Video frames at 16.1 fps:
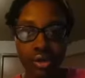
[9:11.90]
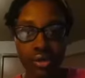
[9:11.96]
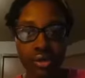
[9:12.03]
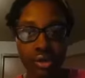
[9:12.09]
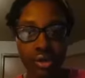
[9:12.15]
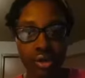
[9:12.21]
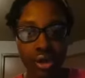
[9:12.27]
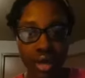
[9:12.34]
that
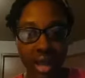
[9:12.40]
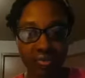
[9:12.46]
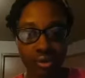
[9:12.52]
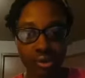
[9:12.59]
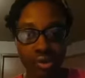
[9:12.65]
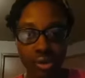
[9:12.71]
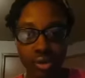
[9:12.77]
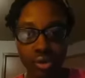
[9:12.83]
you're going to have
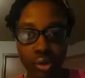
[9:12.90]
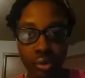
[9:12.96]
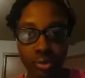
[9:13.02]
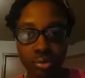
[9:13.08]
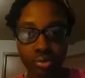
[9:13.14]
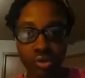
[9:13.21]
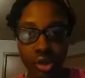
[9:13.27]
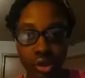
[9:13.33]
your short
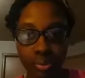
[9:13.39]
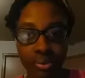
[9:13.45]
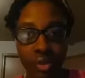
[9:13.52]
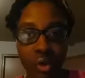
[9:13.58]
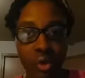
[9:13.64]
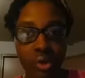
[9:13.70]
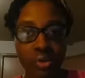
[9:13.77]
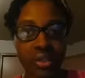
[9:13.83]
term
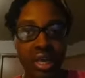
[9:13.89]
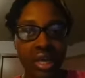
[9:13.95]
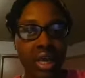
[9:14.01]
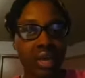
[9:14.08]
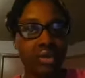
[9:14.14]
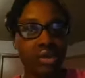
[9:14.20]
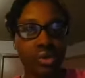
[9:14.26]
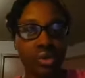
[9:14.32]
goals,
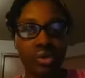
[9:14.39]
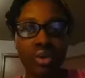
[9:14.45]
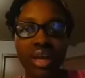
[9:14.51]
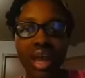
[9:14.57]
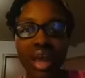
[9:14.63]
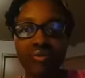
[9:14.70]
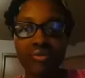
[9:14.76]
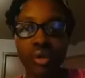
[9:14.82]
then you're going to
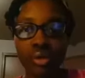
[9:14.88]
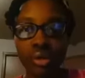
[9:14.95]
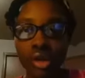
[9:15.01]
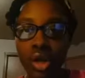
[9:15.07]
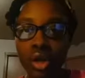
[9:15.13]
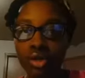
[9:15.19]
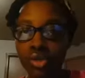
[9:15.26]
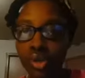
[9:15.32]
have your
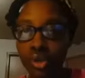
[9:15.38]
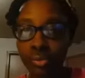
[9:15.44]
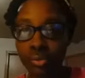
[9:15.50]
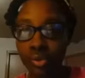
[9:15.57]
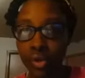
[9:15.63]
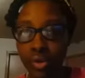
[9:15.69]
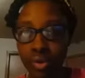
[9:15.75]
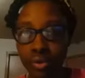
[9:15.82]
long term
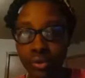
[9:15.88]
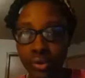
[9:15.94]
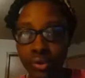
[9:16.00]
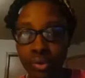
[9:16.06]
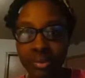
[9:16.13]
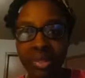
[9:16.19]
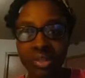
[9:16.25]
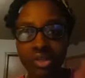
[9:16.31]
goals.
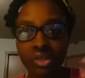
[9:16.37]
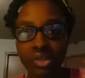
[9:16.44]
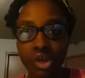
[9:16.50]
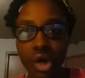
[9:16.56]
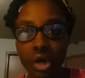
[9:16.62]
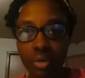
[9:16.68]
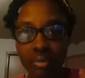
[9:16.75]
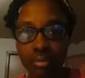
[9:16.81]
but
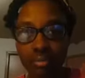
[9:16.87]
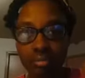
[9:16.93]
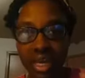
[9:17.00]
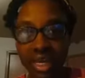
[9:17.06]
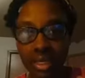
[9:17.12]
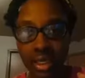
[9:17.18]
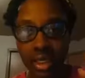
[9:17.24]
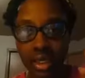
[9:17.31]
start
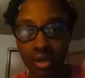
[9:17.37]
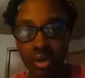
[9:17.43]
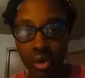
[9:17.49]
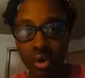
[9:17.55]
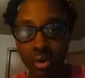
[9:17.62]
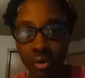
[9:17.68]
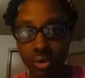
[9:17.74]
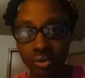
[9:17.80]
making
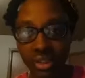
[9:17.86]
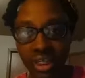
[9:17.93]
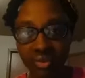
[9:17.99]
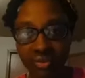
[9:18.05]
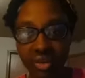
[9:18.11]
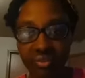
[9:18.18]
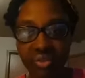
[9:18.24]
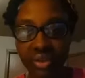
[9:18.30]
goals,
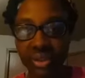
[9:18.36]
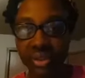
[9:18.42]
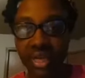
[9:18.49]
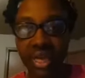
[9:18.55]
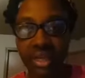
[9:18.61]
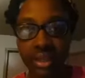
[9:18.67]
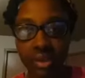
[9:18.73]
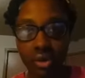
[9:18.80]
even if it's a
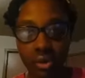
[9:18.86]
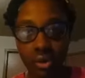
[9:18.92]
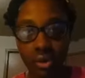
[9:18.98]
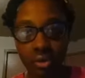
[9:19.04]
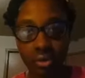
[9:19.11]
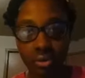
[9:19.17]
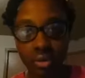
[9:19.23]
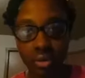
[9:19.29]
daily
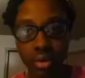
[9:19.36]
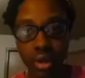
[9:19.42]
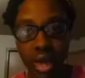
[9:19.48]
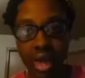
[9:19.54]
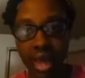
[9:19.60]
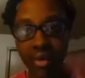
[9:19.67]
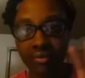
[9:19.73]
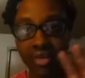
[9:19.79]
goal. I
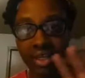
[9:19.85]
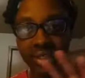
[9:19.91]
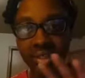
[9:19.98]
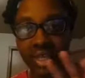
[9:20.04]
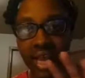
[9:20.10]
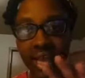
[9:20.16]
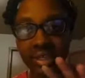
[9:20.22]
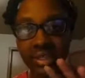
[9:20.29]
have these
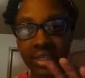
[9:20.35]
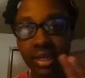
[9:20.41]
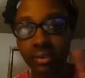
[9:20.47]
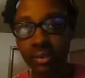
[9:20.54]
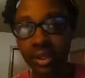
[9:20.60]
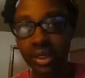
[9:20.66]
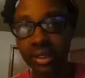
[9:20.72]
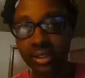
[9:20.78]
tasks that I
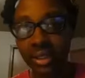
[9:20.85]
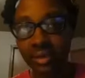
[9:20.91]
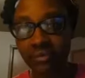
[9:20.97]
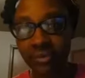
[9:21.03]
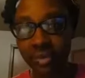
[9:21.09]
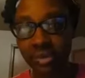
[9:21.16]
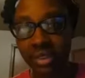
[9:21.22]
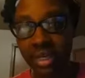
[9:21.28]
want to get done
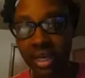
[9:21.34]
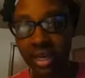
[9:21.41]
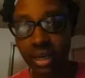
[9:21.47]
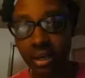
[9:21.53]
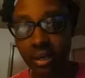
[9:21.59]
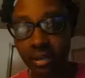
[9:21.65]
for today.